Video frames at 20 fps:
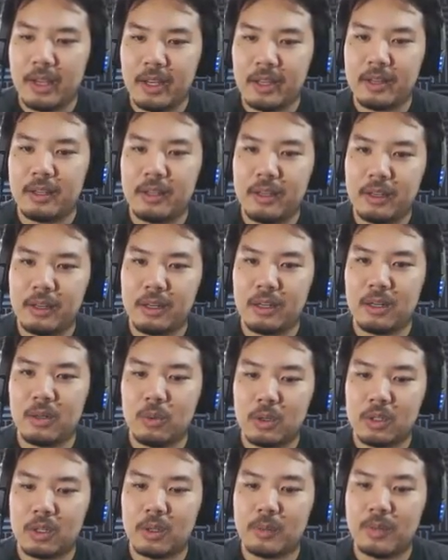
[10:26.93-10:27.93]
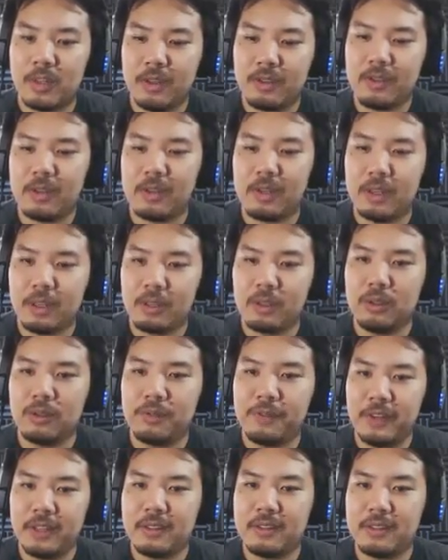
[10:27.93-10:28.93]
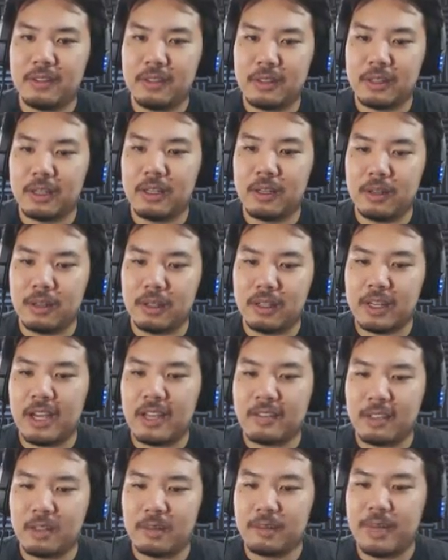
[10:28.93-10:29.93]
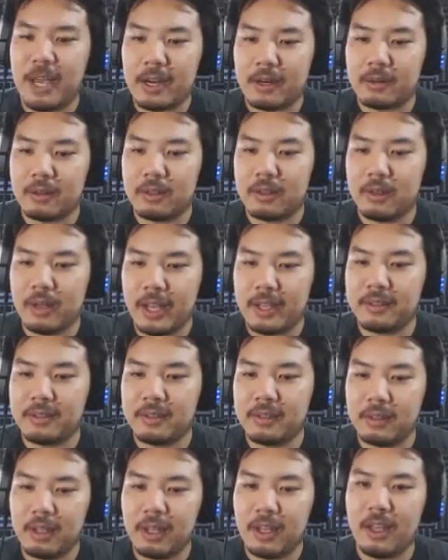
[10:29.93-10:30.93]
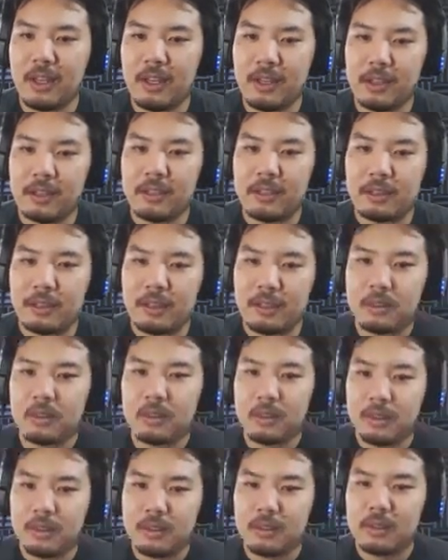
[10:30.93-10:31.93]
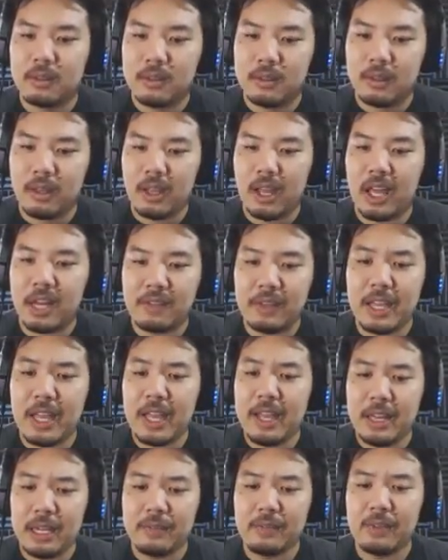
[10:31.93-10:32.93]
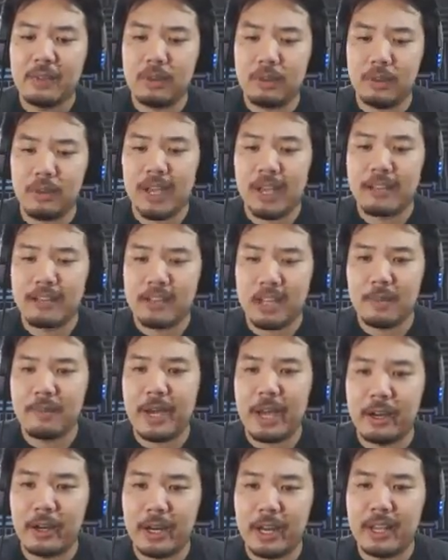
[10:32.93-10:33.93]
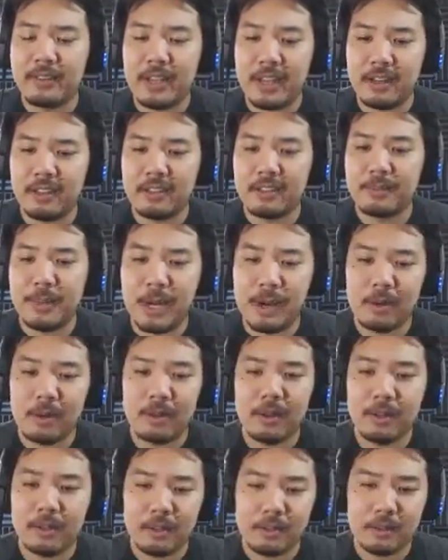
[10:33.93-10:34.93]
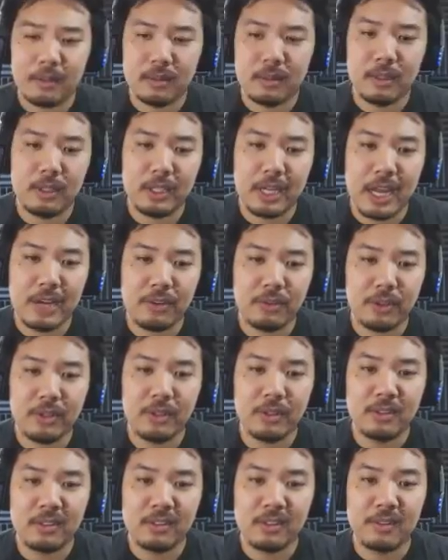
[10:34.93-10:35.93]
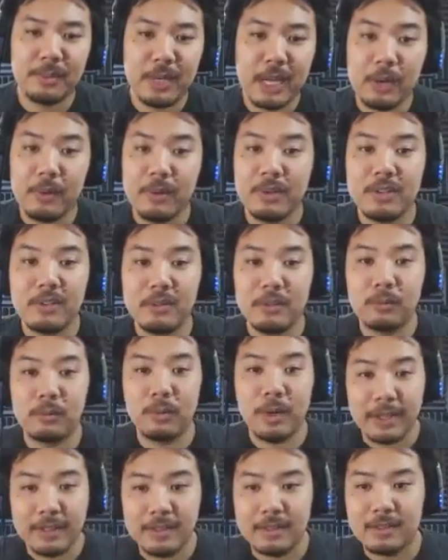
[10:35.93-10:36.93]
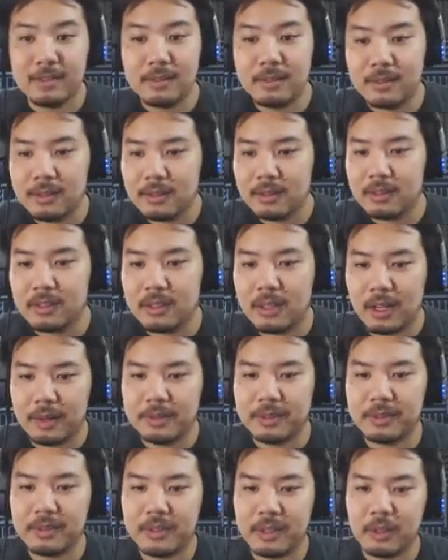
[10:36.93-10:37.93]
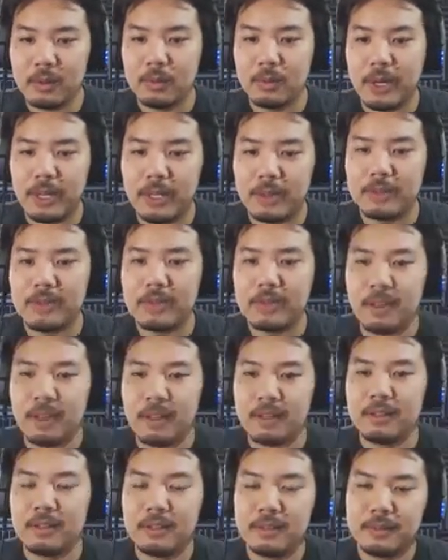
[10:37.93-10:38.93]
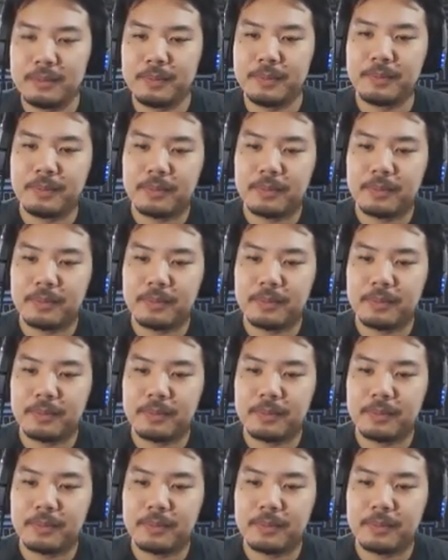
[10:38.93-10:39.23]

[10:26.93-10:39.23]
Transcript: And here we're going to be using Luffy to kill the guys in the back row and delay. And if you had level three anti-bind or anti-despair, then you could actually do stuff. But now we just wait. I'm just going to wait this out.